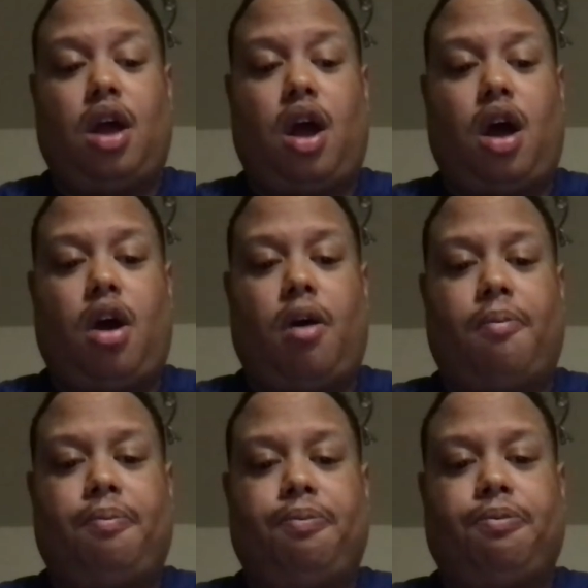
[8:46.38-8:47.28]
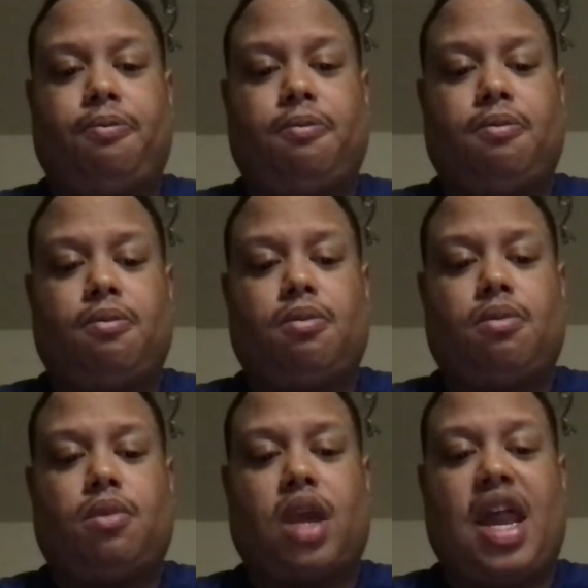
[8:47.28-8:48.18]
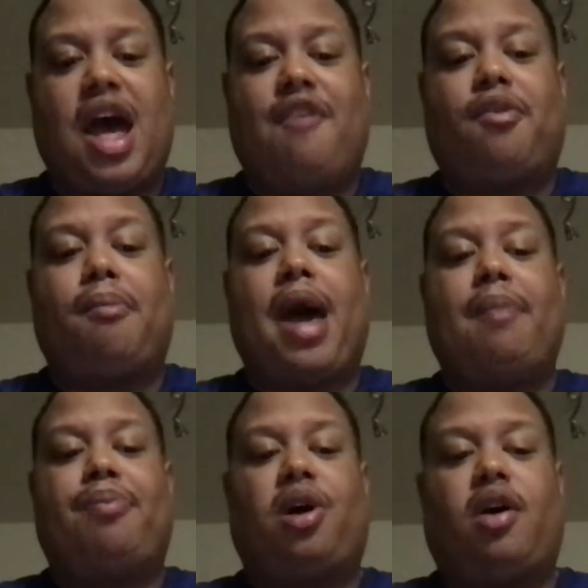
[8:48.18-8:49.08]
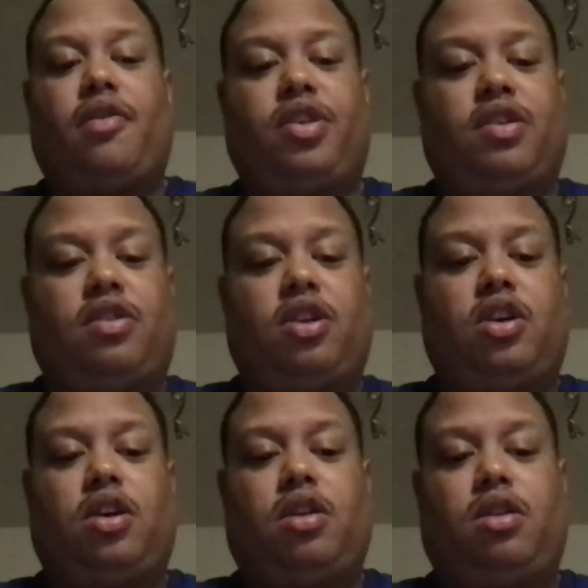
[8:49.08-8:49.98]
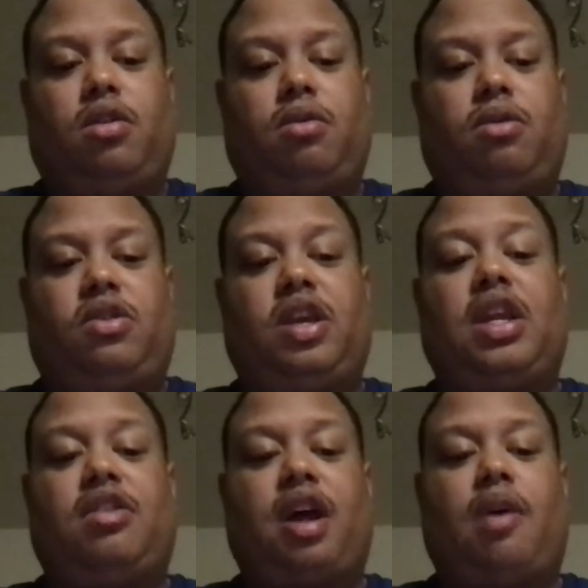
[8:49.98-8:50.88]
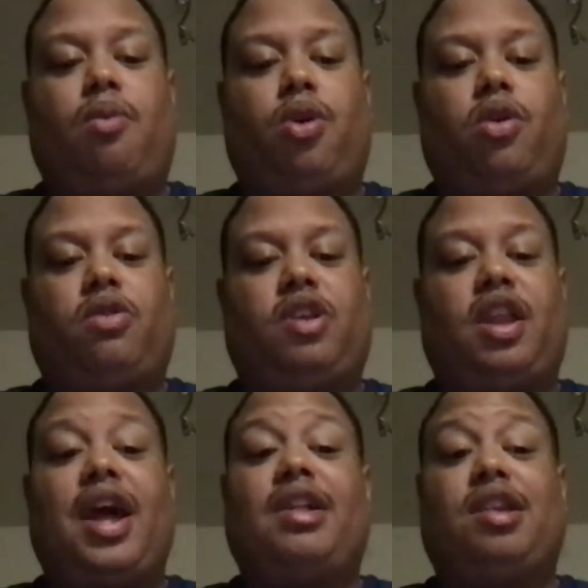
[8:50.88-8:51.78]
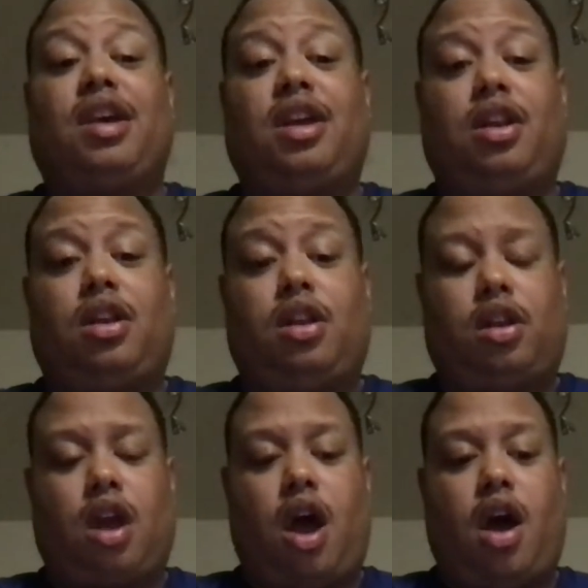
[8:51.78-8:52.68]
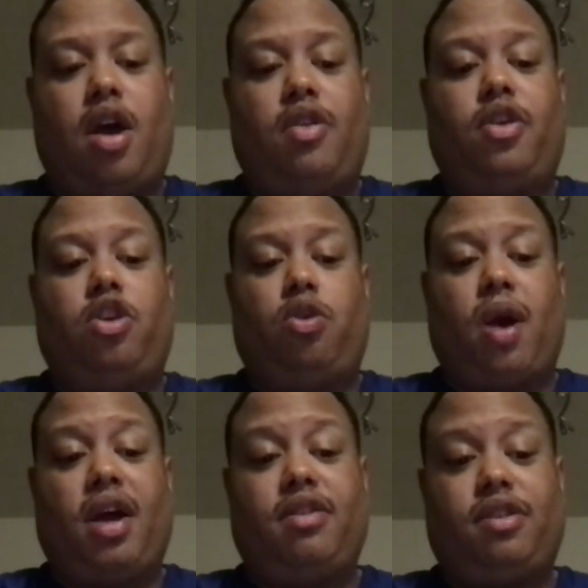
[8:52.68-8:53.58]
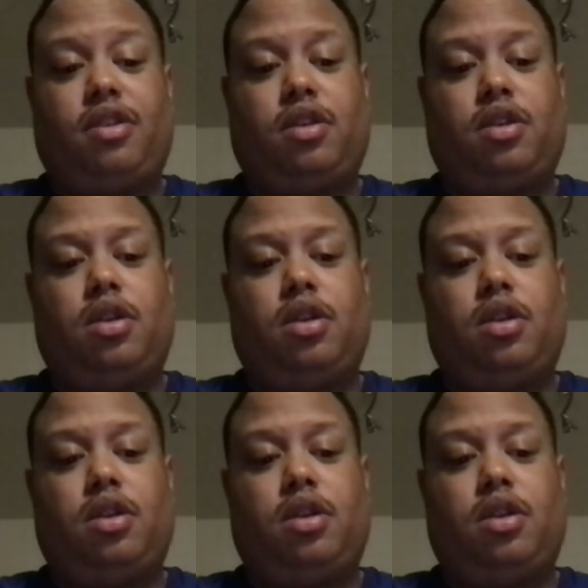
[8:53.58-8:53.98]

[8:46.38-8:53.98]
And I have a map of the cities that were selected in the U.S.